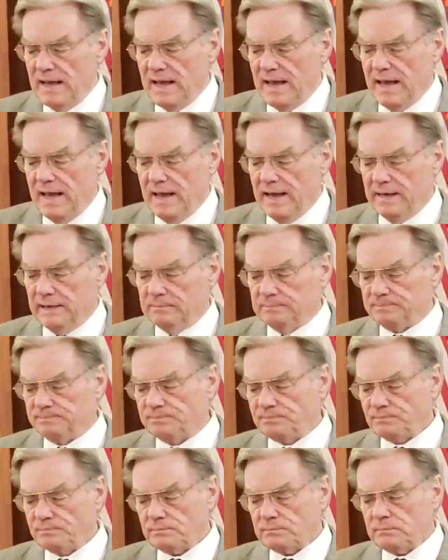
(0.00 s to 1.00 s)
and
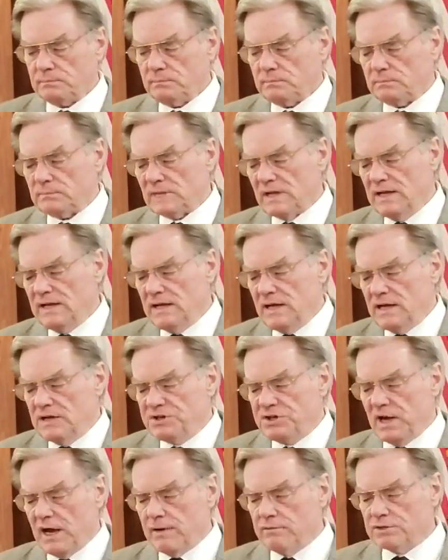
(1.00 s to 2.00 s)

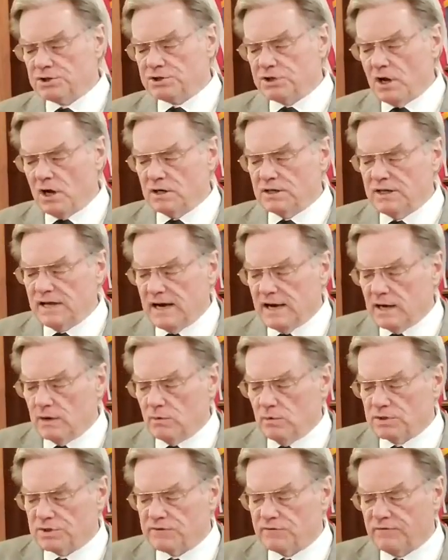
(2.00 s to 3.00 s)
see, I was taught God
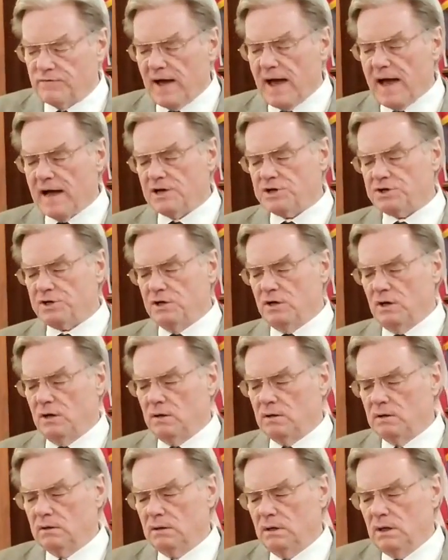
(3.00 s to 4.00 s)
was
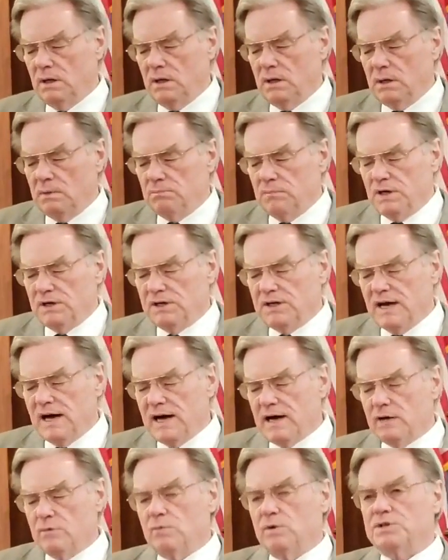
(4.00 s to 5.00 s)
factional, but
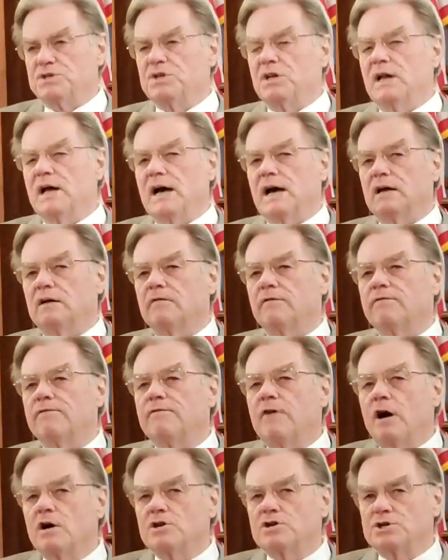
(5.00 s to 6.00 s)
God was not
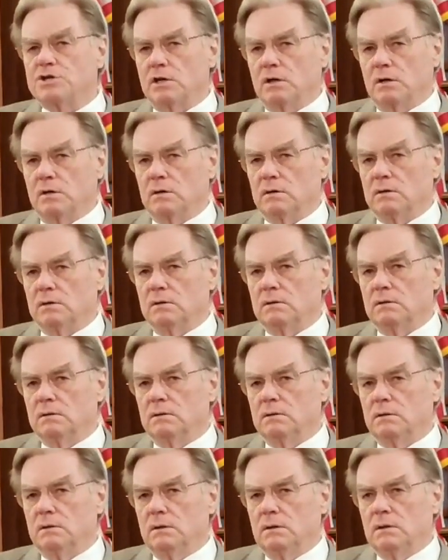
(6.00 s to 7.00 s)
functional.
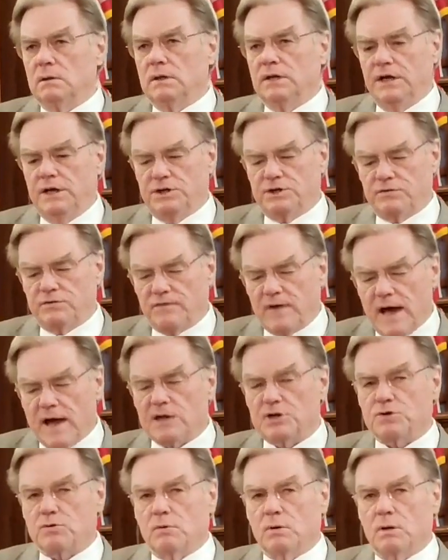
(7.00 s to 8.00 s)
He's
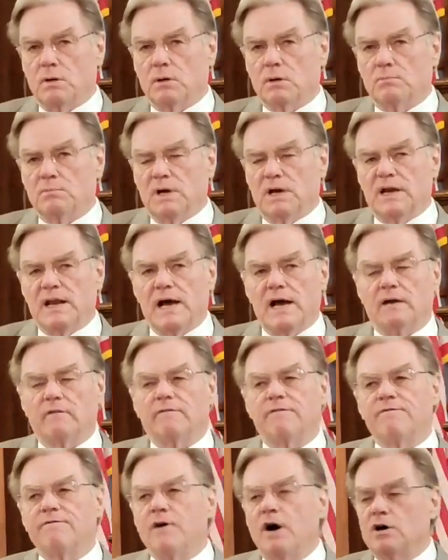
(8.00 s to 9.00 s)
factual, but not
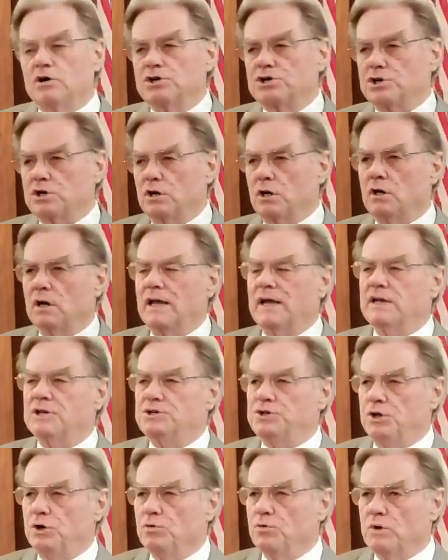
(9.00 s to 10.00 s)
functional as
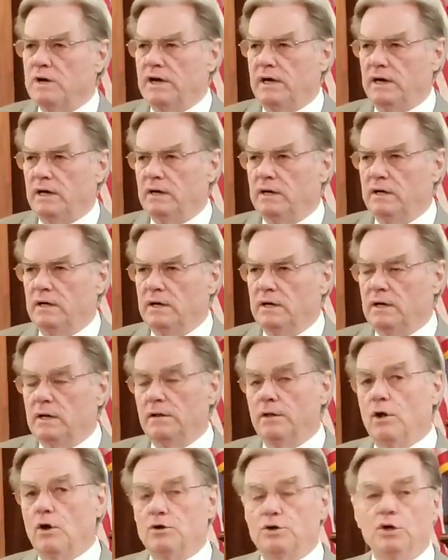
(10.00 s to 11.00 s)
you read.
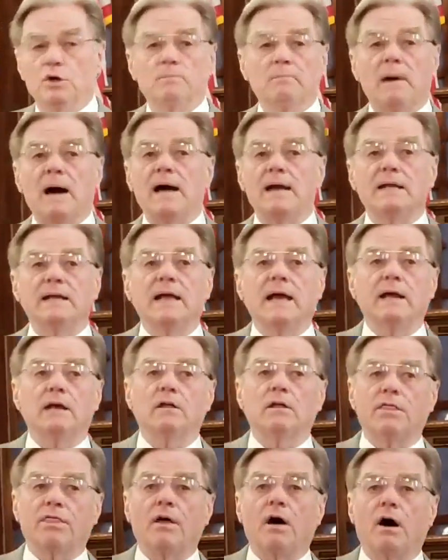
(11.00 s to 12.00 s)
Though you might gain a
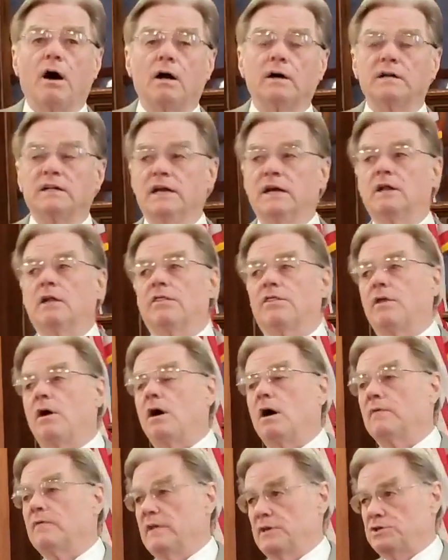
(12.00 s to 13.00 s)
thought, get a
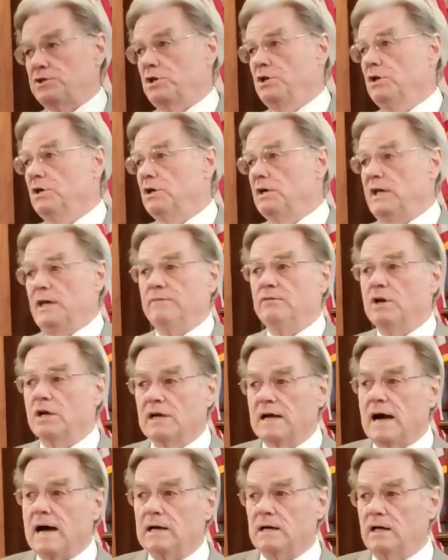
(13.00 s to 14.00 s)
thought that's good, even a
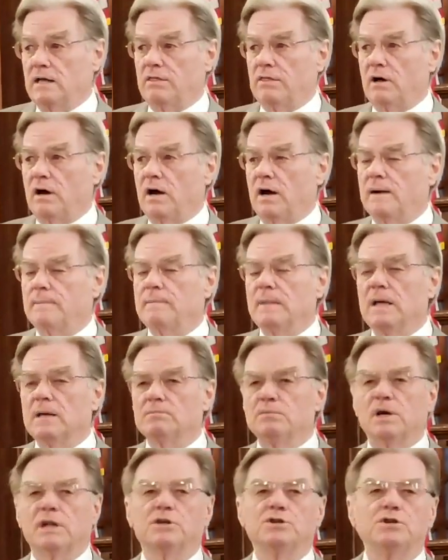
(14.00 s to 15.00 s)
godly thought,
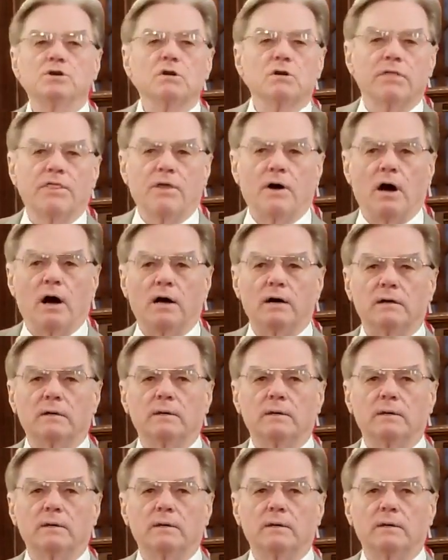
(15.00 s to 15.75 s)
but it's your thought.